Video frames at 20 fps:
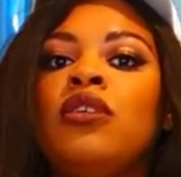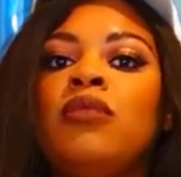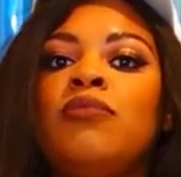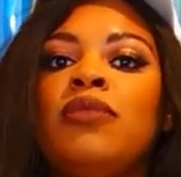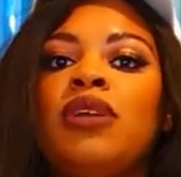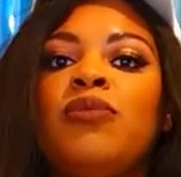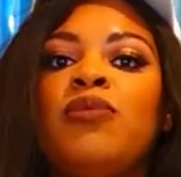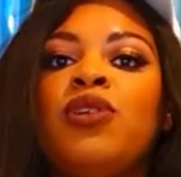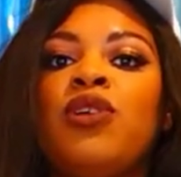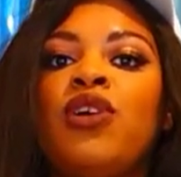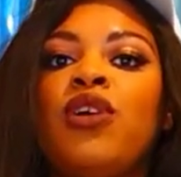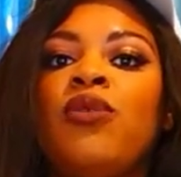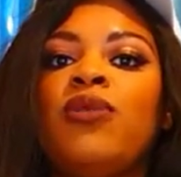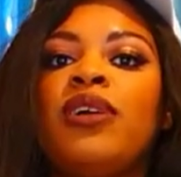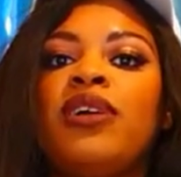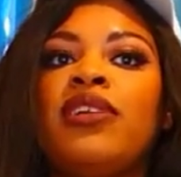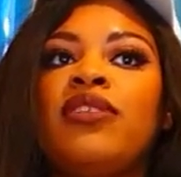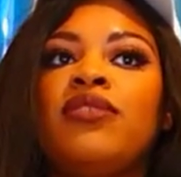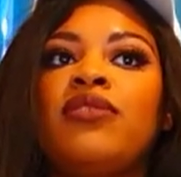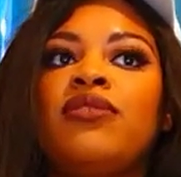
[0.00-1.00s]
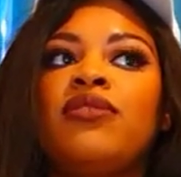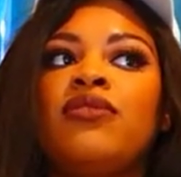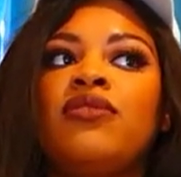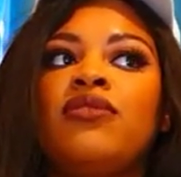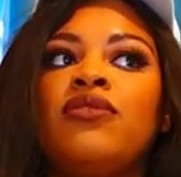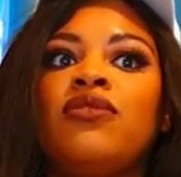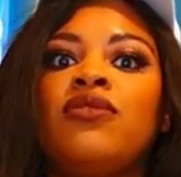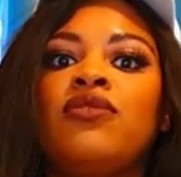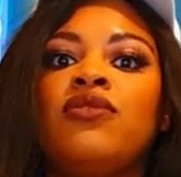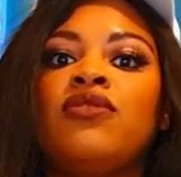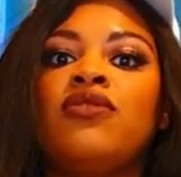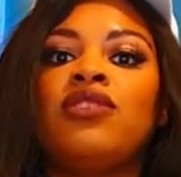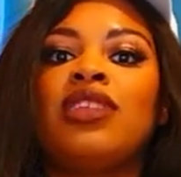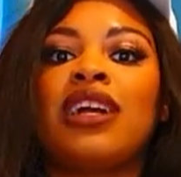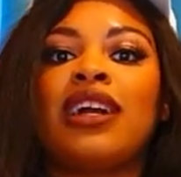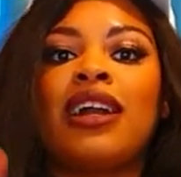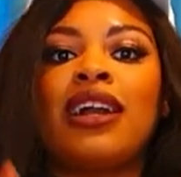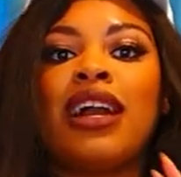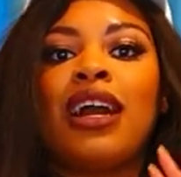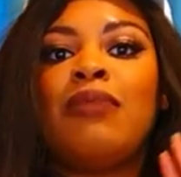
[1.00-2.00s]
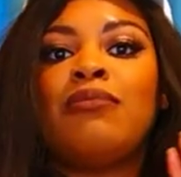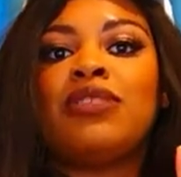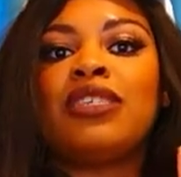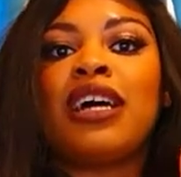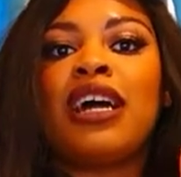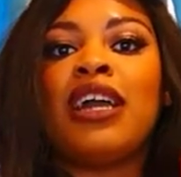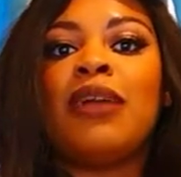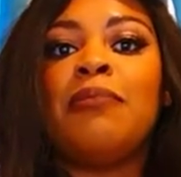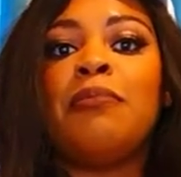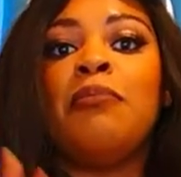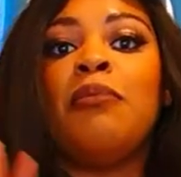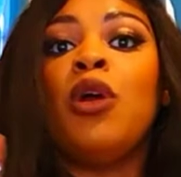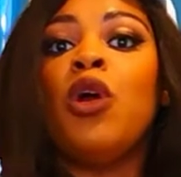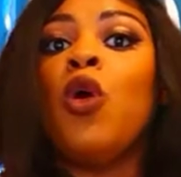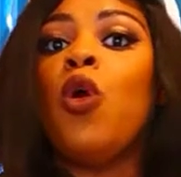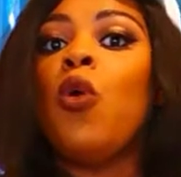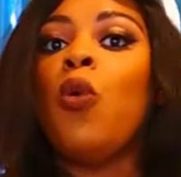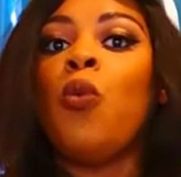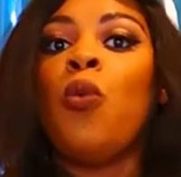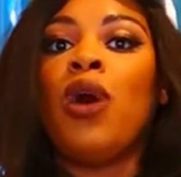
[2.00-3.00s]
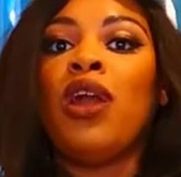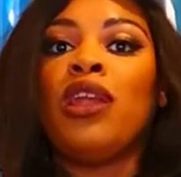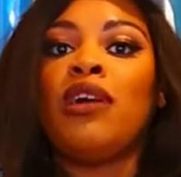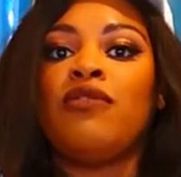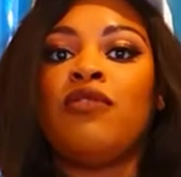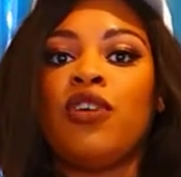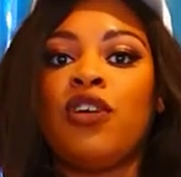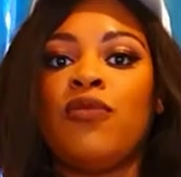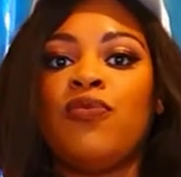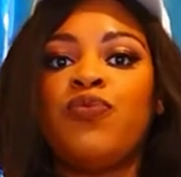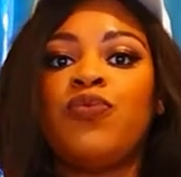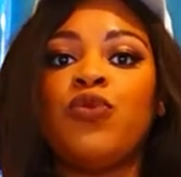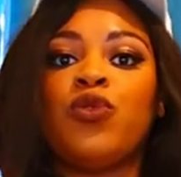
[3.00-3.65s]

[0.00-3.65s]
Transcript: maybe you go in like a campsite, whatever.